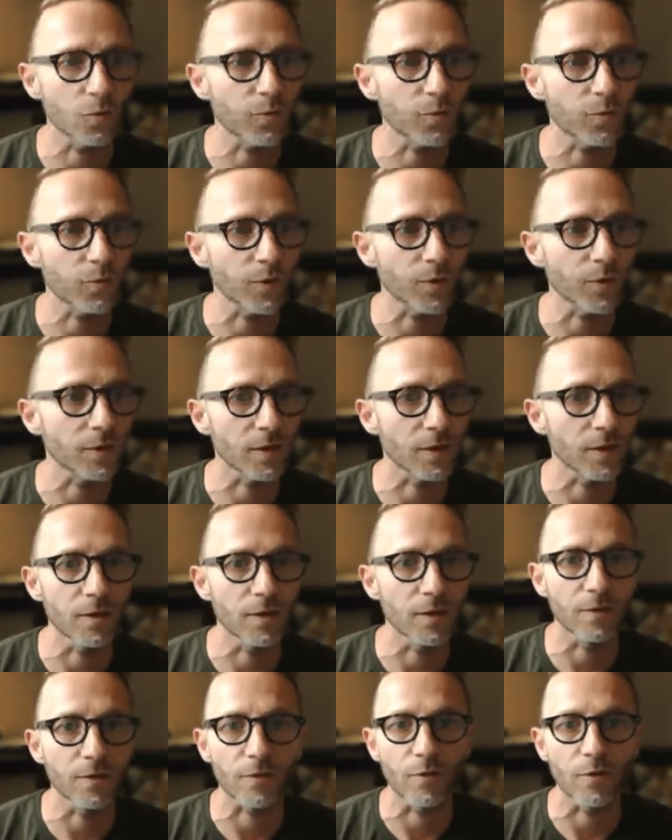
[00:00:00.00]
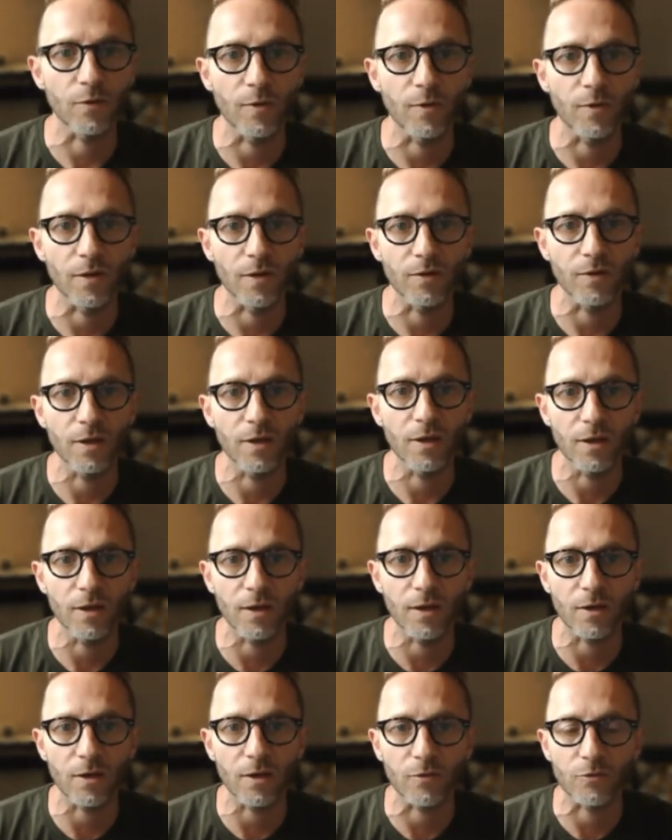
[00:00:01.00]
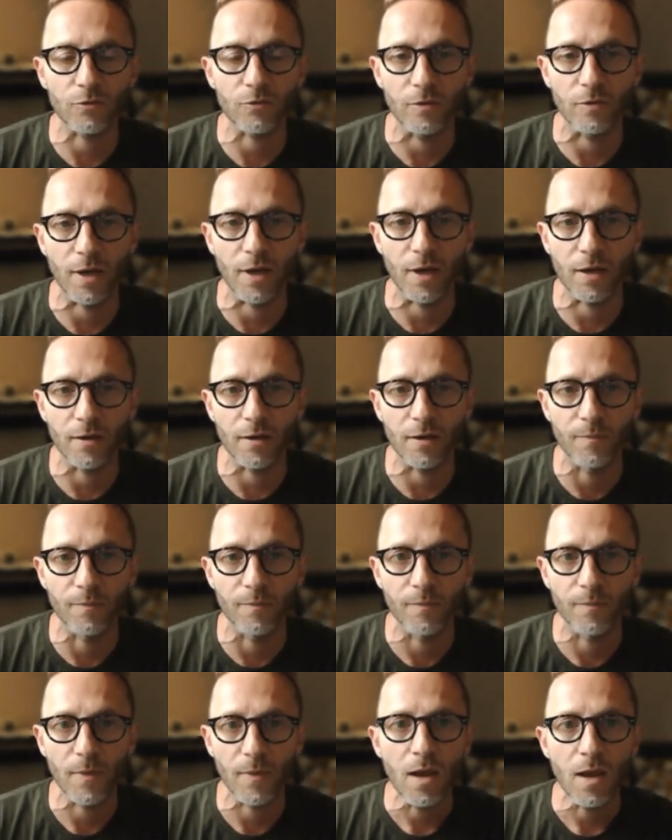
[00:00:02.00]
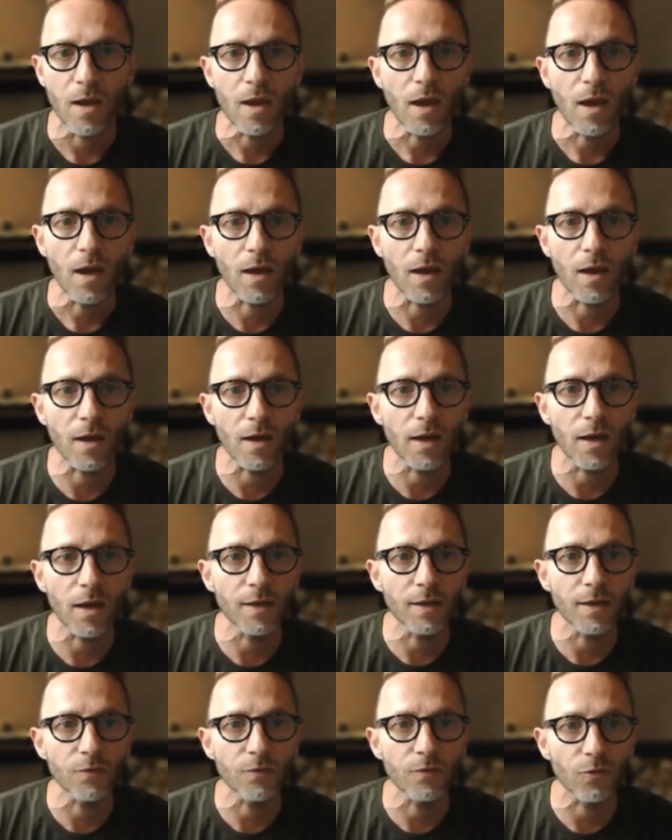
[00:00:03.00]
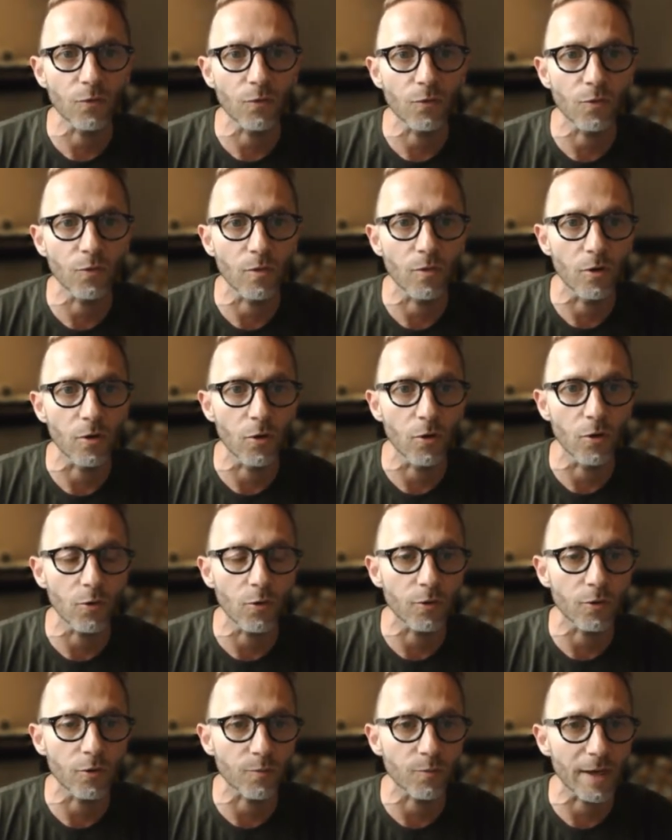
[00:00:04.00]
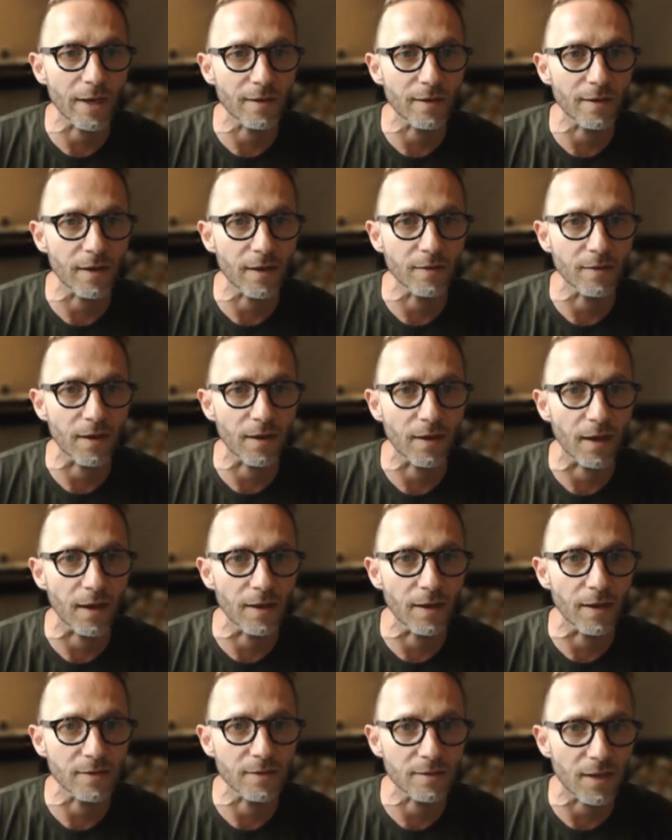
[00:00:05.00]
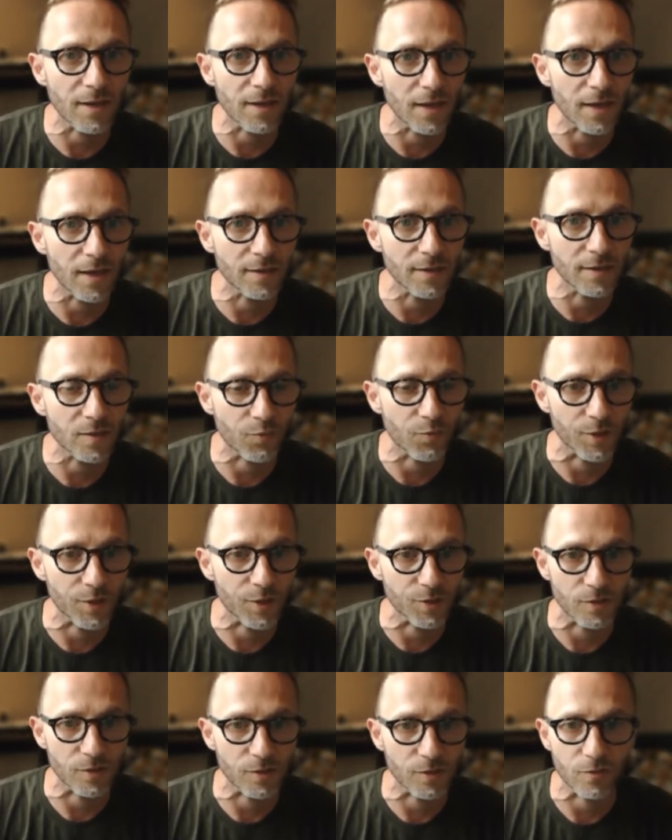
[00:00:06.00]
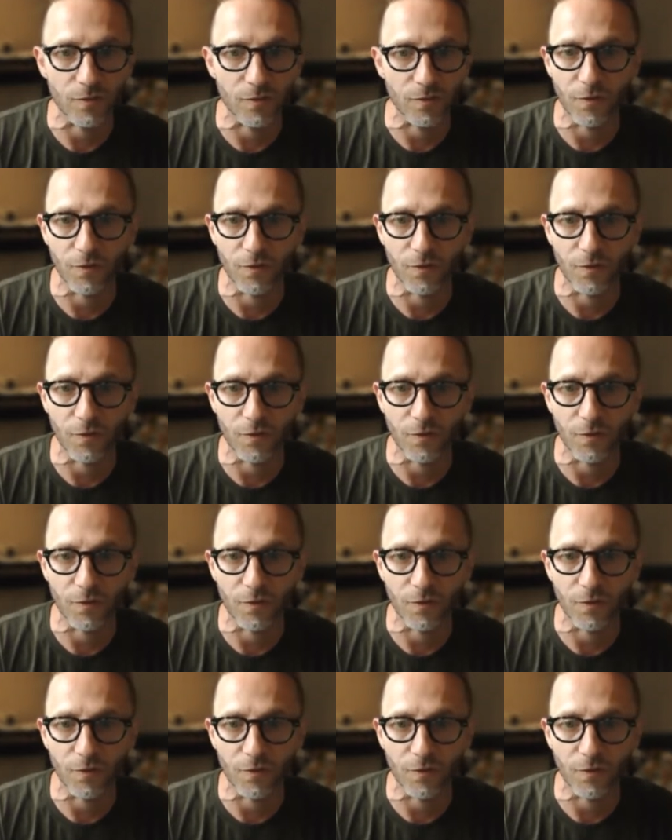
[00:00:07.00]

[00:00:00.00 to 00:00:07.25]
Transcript: spreadsheet is arriving here, Control N. And now I need to load my data inside this spreadsheet. So